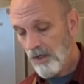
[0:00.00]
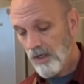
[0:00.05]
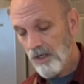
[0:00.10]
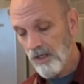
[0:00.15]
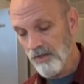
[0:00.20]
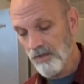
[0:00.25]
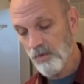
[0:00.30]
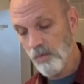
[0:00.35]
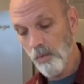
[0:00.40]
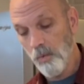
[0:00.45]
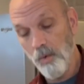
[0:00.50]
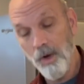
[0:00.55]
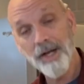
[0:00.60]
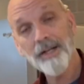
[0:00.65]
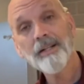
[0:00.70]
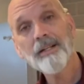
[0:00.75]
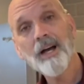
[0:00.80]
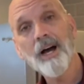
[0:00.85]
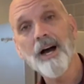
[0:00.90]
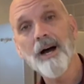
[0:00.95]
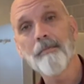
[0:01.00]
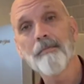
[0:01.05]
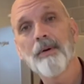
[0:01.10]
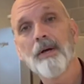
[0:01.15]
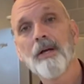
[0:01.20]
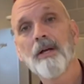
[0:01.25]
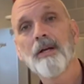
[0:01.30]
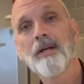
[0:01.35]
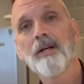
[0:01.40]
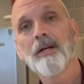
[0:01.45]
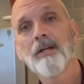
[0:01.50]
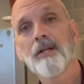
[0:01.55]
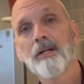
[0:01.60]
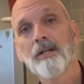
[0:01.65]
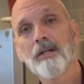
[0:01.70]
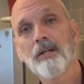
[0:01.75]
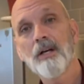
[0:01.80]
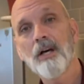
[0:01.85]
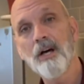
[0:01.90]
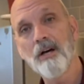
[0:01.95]
It's 1 cup
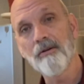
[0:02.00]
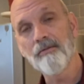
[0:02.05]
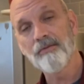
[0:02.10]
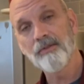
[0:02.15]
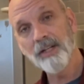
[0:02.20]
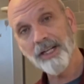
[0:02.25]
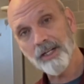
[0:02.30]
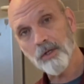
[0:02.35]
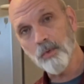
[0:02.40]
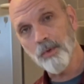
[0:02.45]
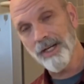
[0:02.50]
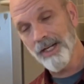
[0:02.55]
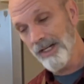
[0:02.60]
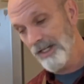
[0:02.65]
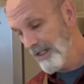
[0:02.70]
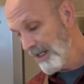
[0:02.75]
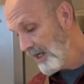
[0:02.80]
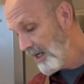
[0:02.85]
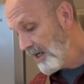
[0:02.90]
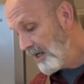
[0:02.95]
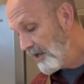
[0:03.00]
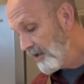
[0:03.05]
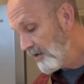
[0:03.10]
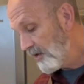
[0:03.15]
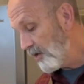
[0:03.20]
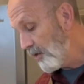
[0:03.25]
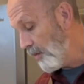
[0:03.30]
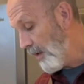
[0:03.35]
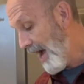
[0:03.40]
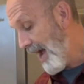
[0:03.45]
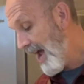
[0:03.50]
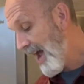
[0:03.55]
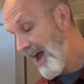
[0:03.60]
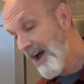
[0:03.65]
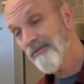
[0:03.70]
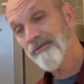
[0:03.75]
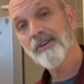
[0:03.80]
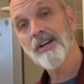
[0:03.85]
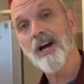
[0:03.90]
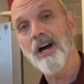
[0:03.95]
of liquid to a
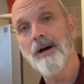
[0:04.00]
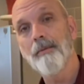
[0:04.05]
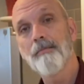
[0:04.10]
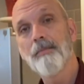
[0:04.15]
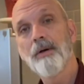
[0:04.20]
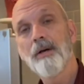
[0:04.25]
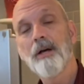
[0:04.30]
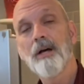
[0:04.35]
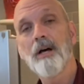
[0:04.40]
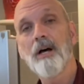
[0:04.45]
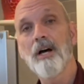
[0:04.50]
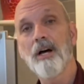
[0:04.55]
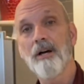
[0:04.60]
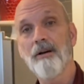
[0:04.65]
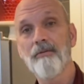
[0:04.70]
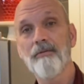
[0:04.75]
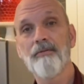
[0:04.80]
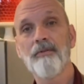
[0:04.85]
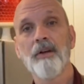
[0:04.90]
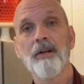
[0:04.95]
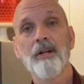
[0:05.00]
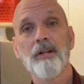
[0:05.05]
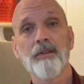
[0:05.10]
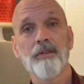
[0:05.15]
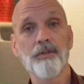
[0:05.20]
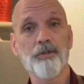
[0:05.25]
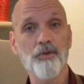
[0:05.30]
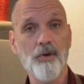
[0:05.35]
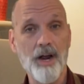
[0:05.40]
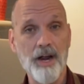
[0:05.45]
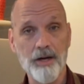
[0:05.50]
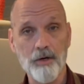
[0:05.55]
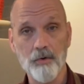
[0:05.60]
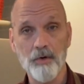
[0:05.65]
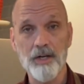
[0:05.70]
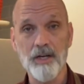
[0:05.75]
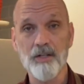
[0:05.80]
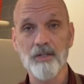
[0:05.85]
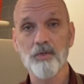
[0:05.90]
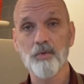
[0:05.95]
1/2 cup of the dry
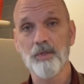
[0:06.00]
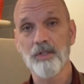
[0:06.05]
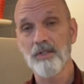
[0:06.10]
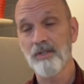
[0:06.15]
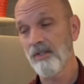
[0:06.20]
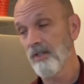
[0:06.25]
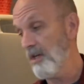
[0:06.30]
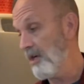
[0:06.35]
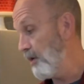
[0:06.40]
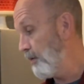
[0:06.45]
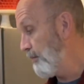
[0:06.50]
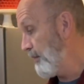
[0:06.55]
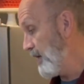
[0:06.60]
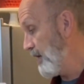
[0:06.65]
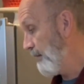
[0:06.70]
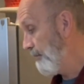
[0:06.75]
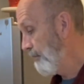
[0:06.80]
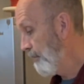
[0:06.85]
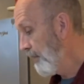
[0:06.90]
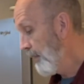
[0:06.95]
ingredients, which is the oatmeal.